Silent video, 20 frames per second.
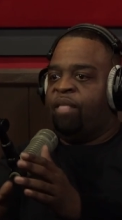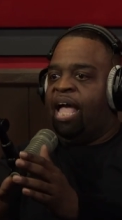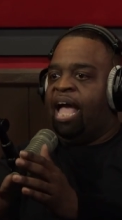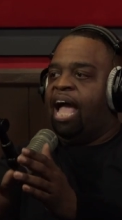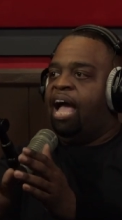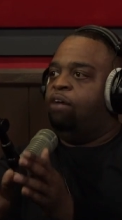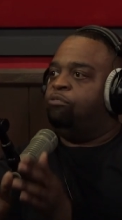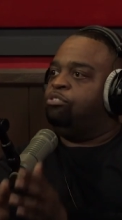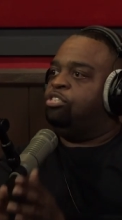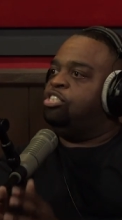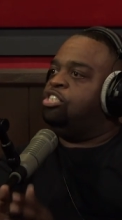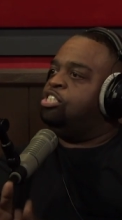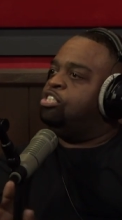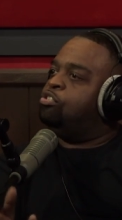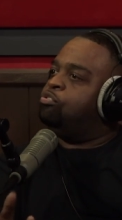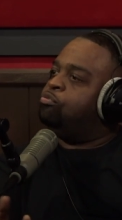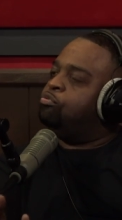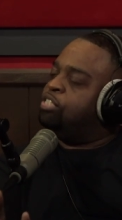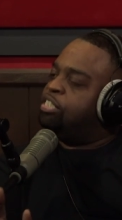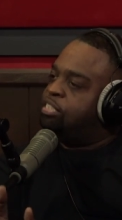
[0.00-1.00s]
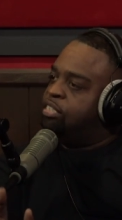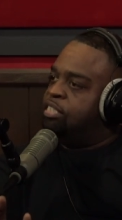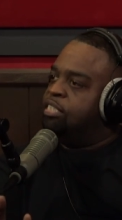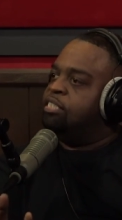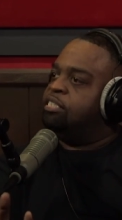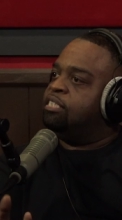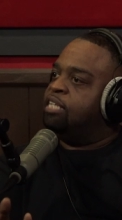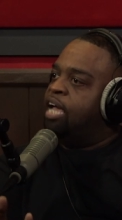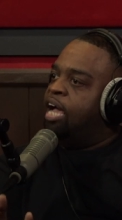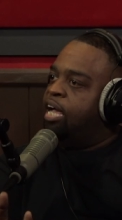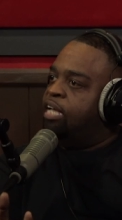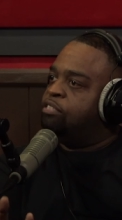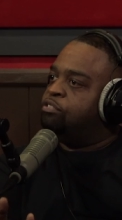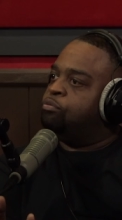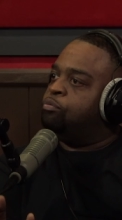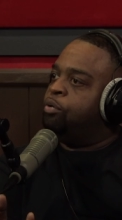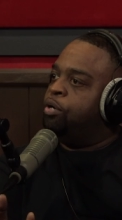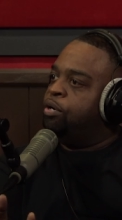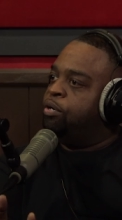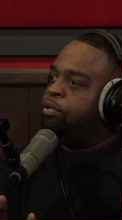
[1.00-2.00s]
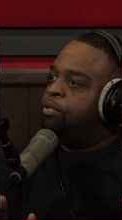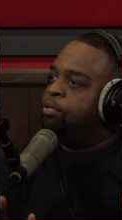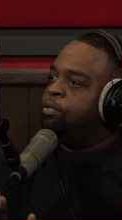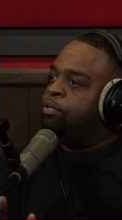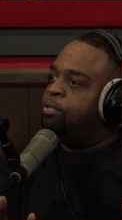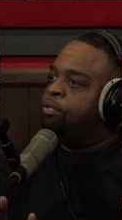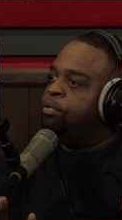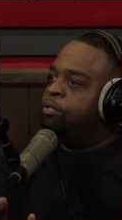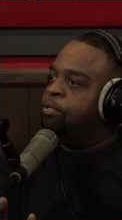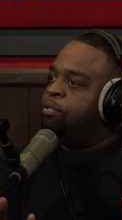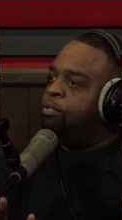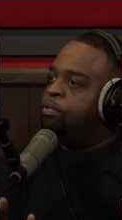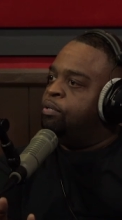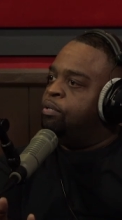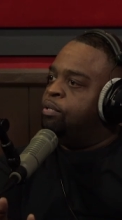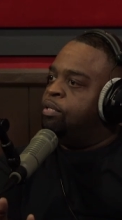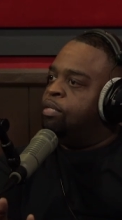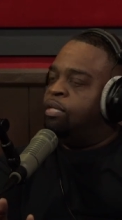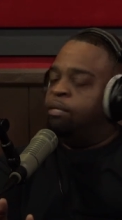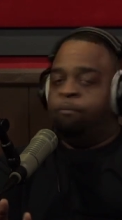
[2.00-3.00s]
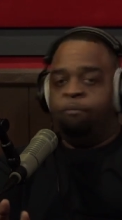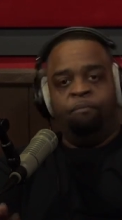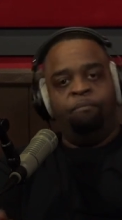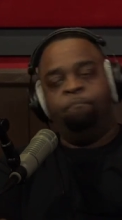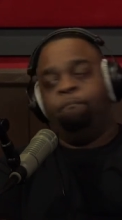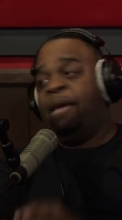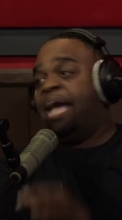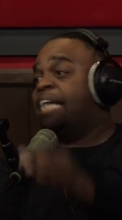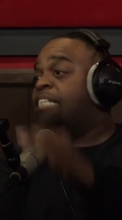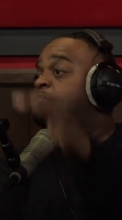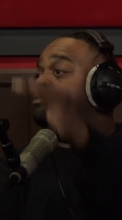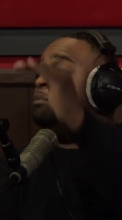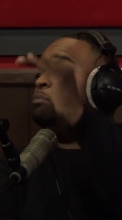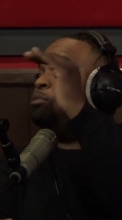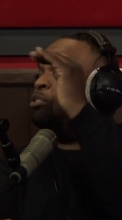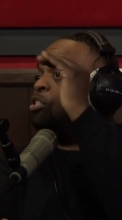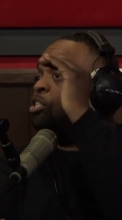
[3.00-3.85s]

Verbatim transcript: How generous these guys were. Really? Maximum